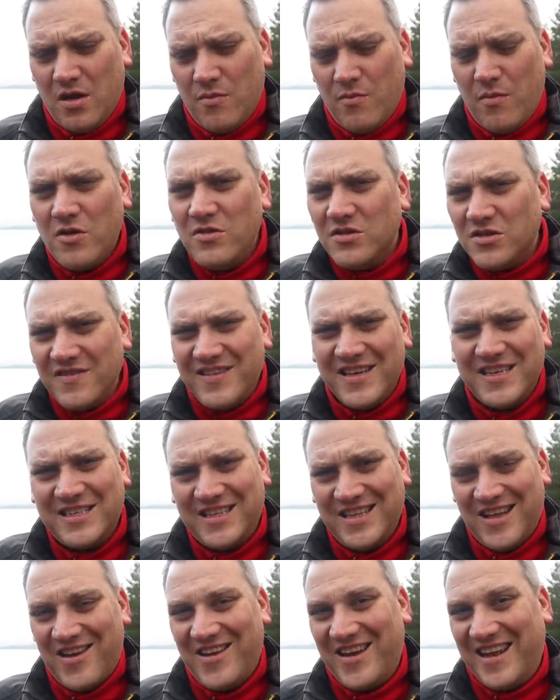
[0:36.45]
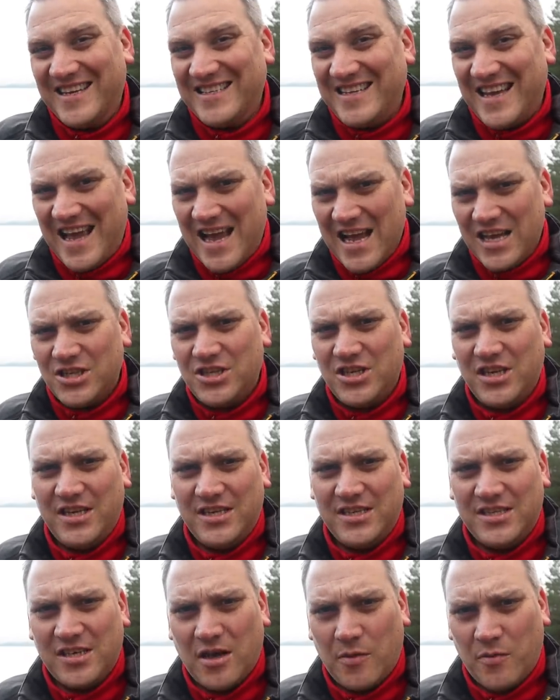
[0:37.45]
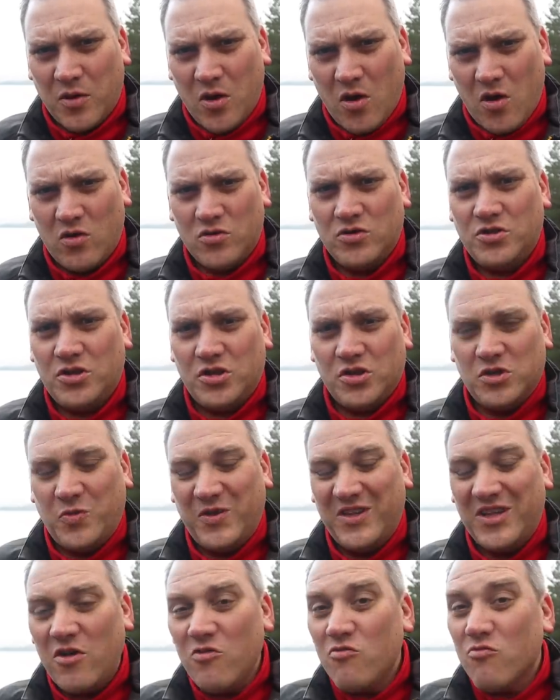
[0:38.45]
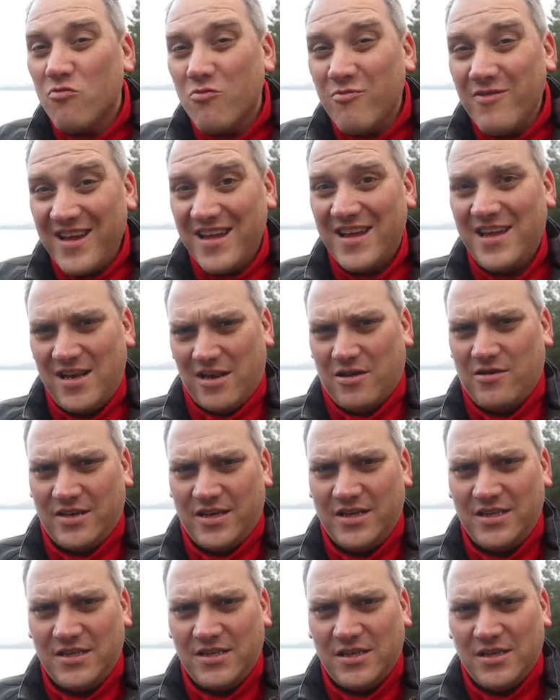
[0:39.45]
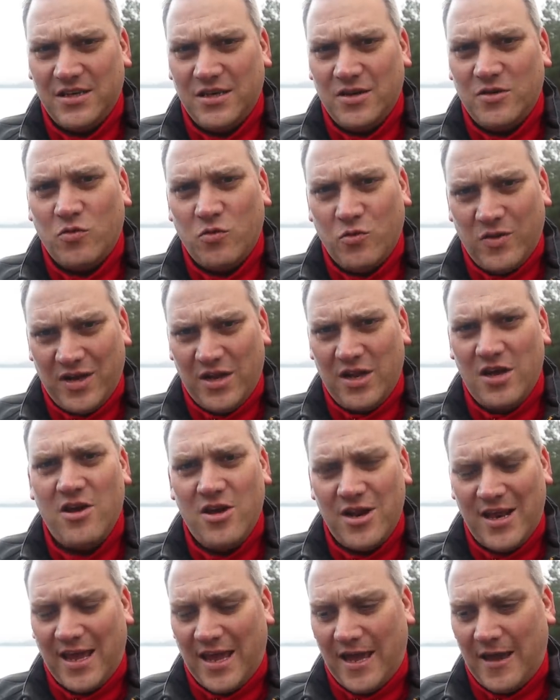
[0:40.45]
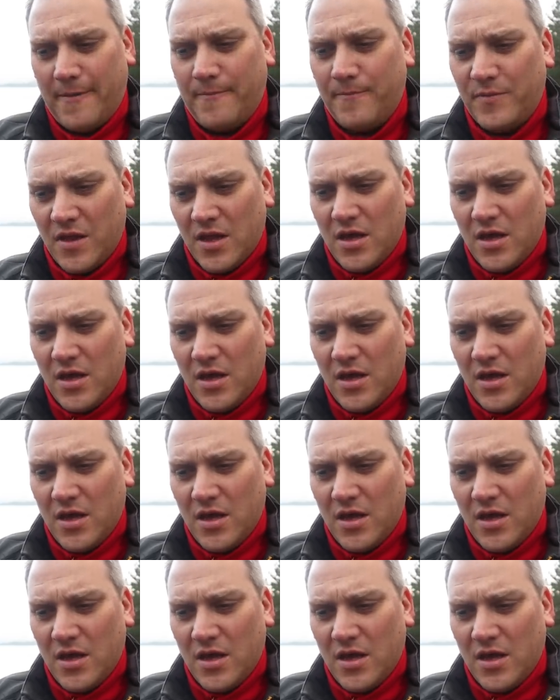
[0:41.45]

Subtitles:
Most of this learning is actually subconscious. We don't realize we're learning it.